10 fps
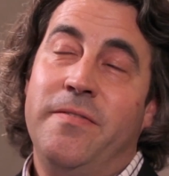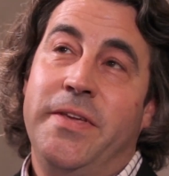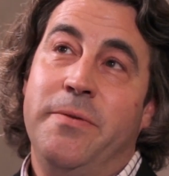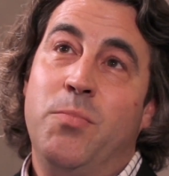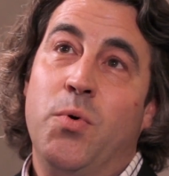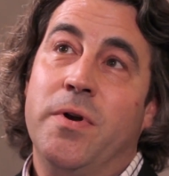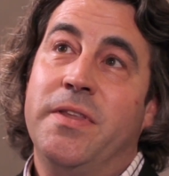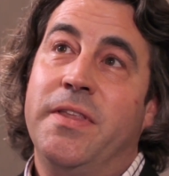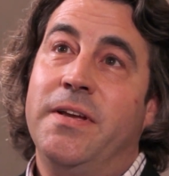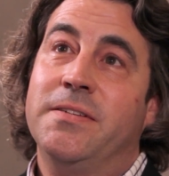of the
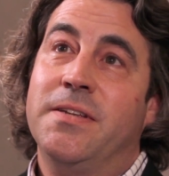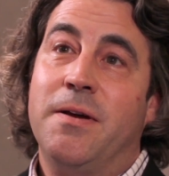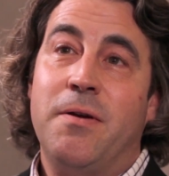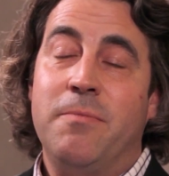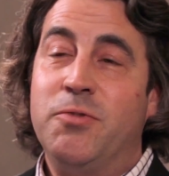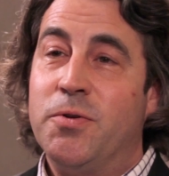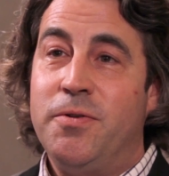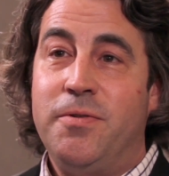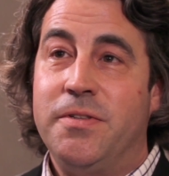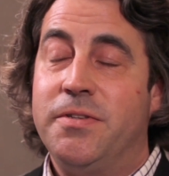important things, and I'm sure
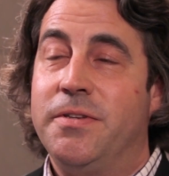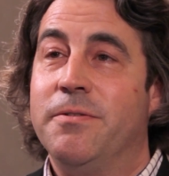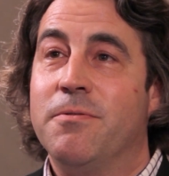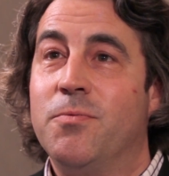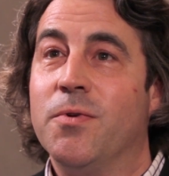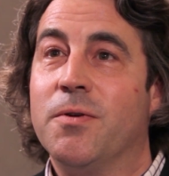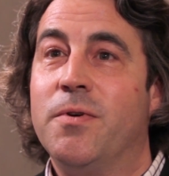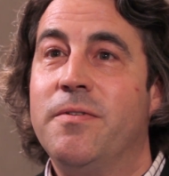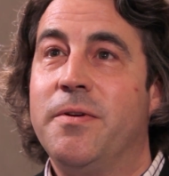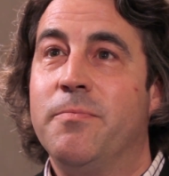you do this in your own work,
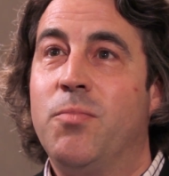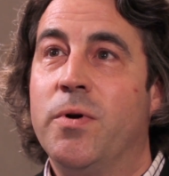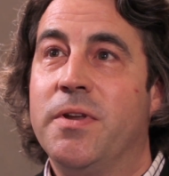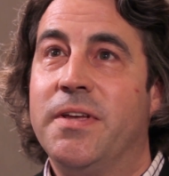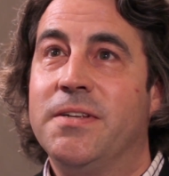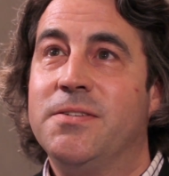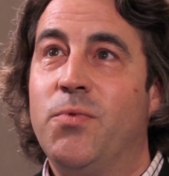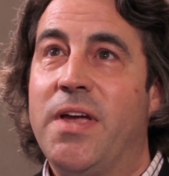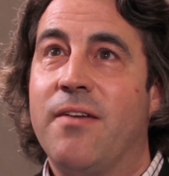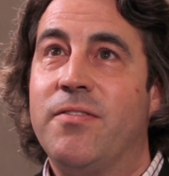one of the important things that
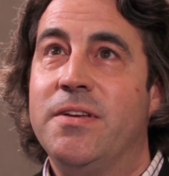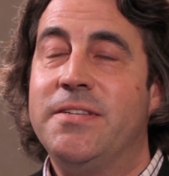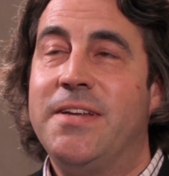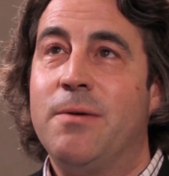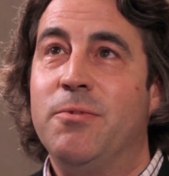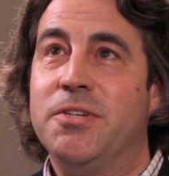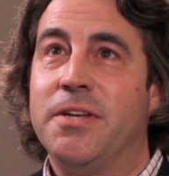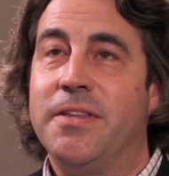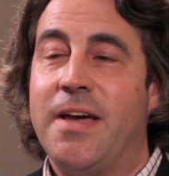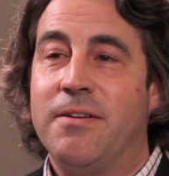we have to establish
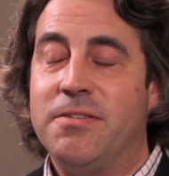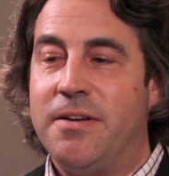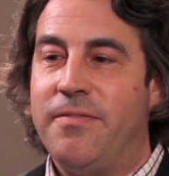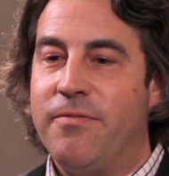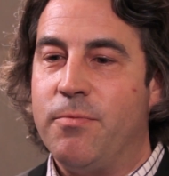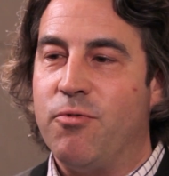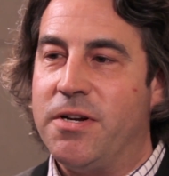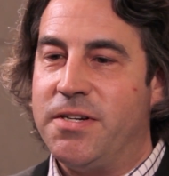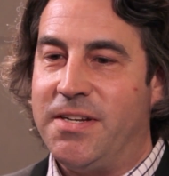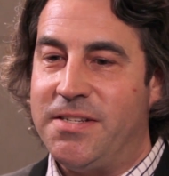on the outset of every
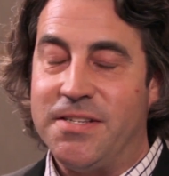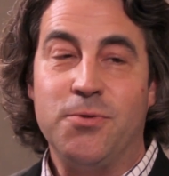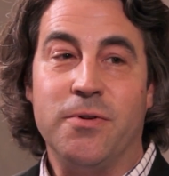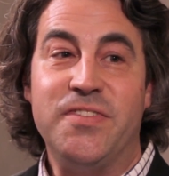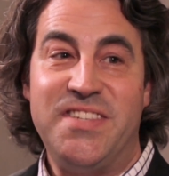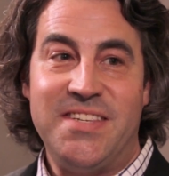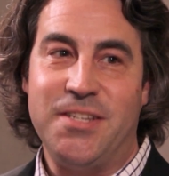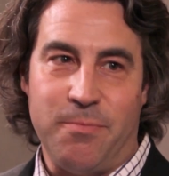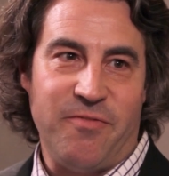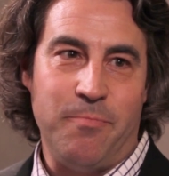project is a sort of
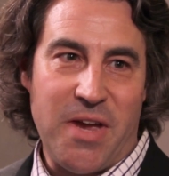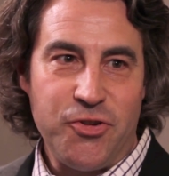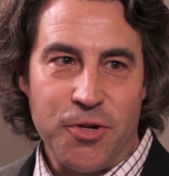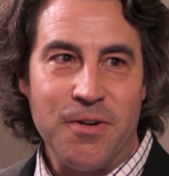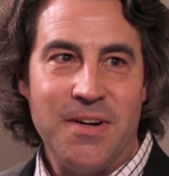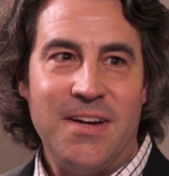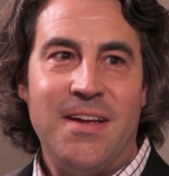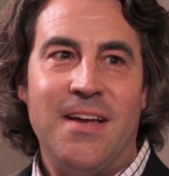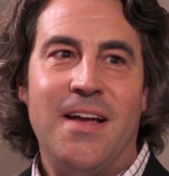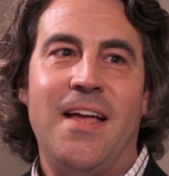system of measure.
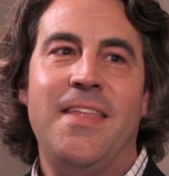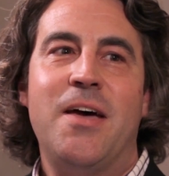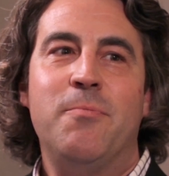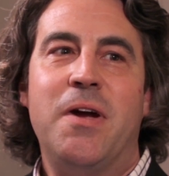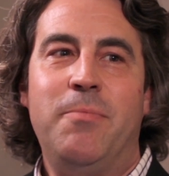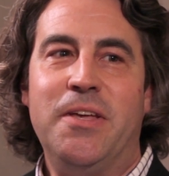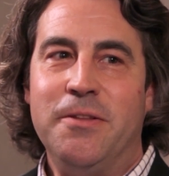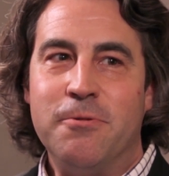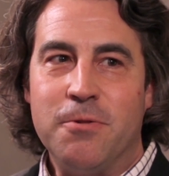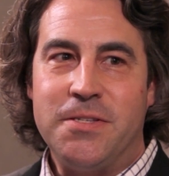Mm-hmm. And that might be a
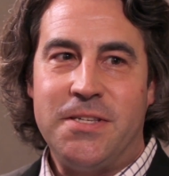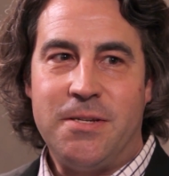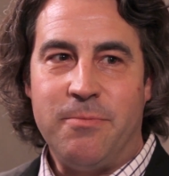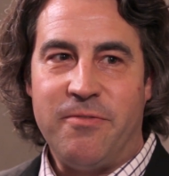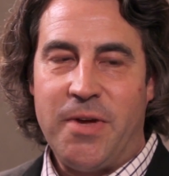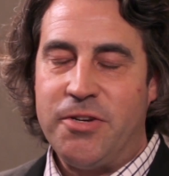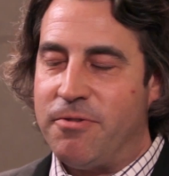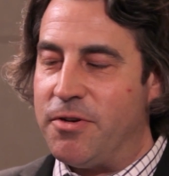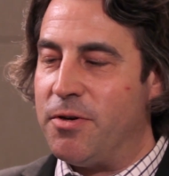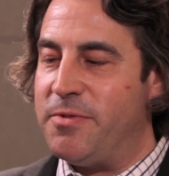literal system of
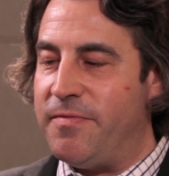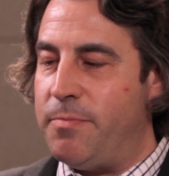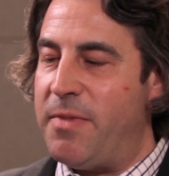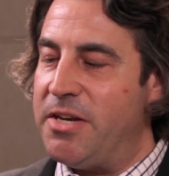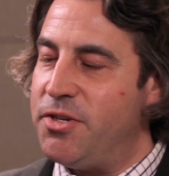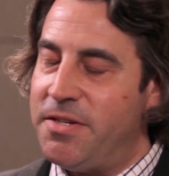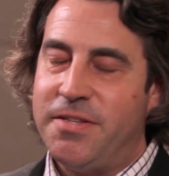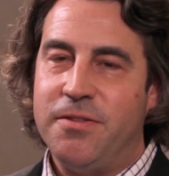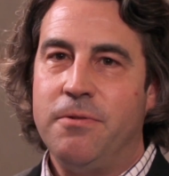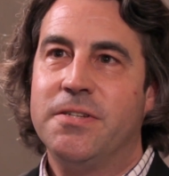measure in terms of
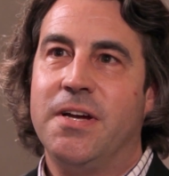dimensions and those